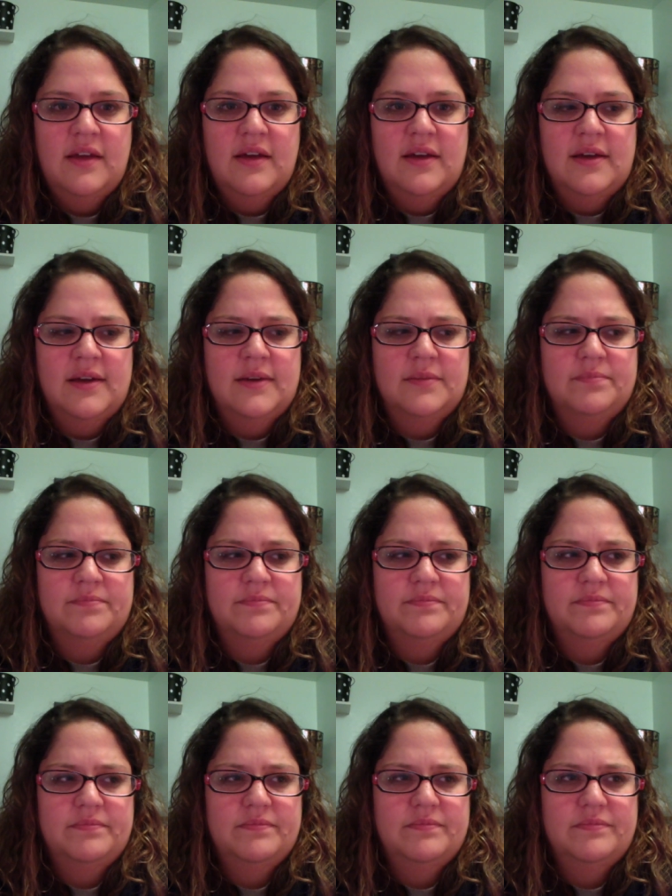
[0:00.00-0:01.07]

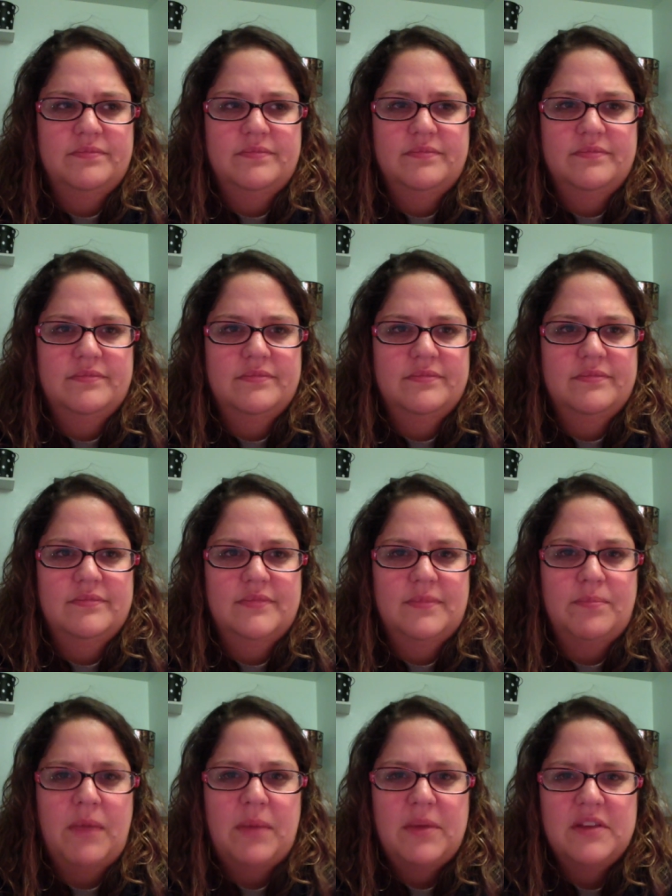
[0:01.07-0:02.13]

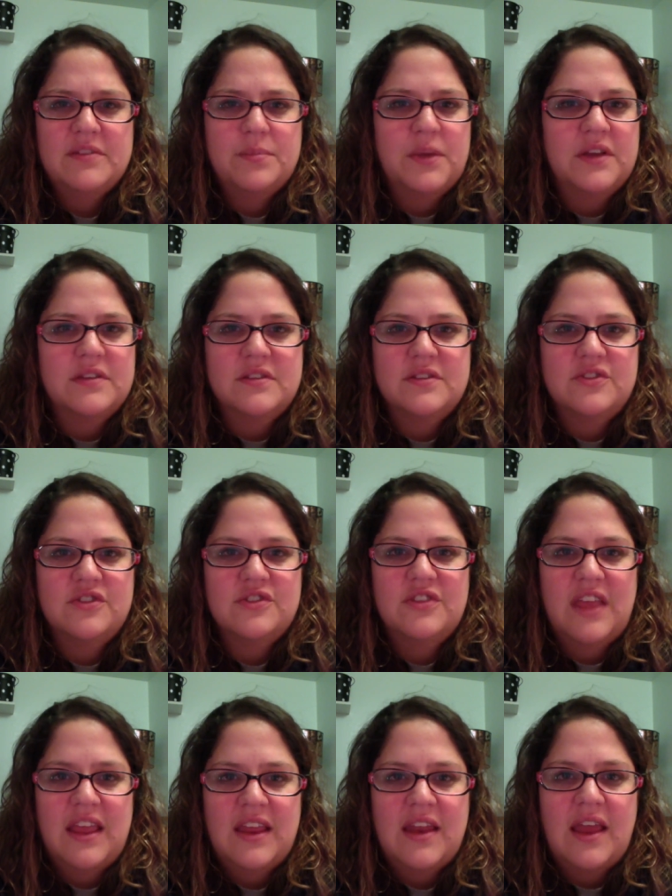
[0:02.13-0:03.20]
Maybe it's because it's just
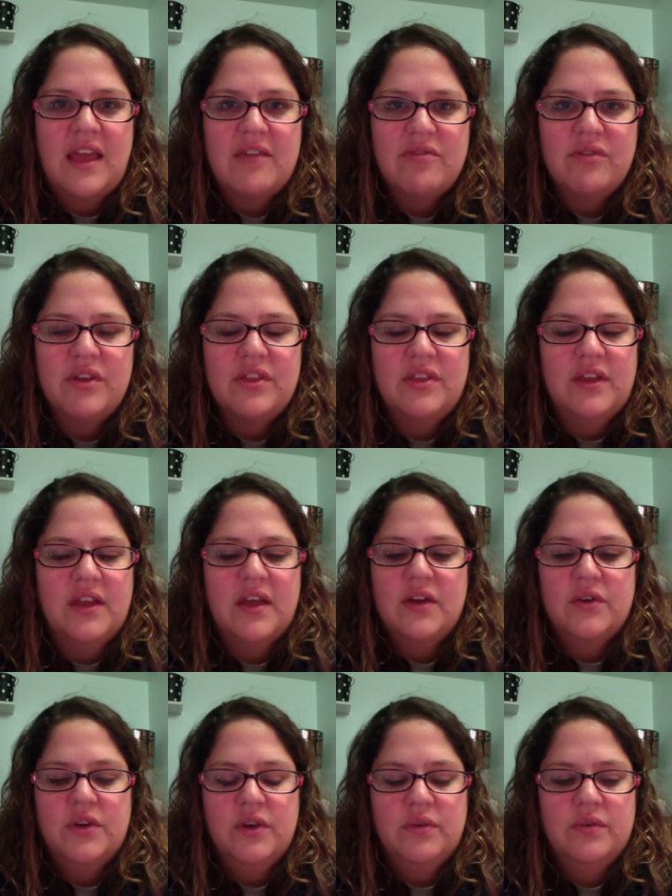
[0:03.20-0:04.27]
in everything. I don't
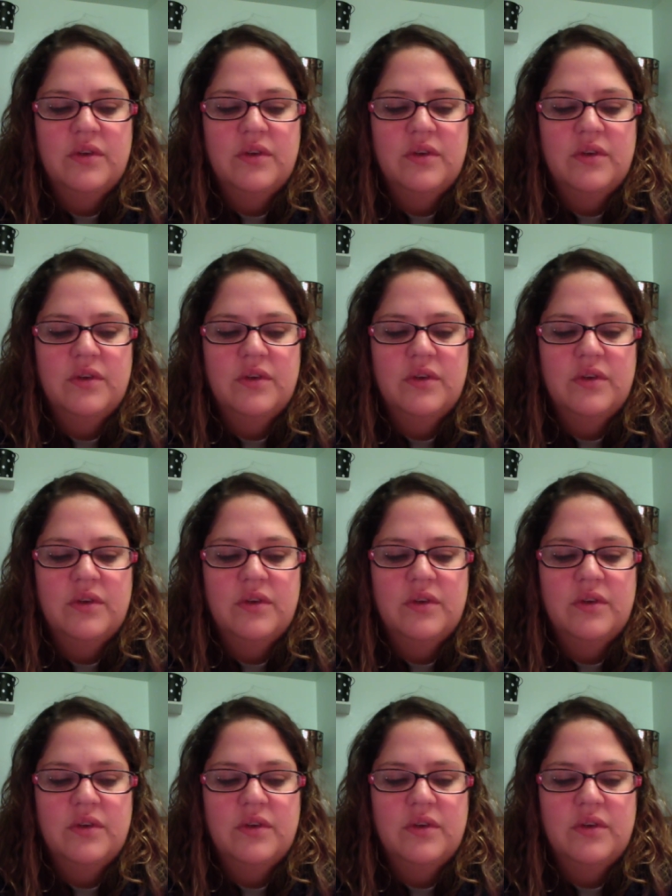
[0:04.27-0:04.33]
know.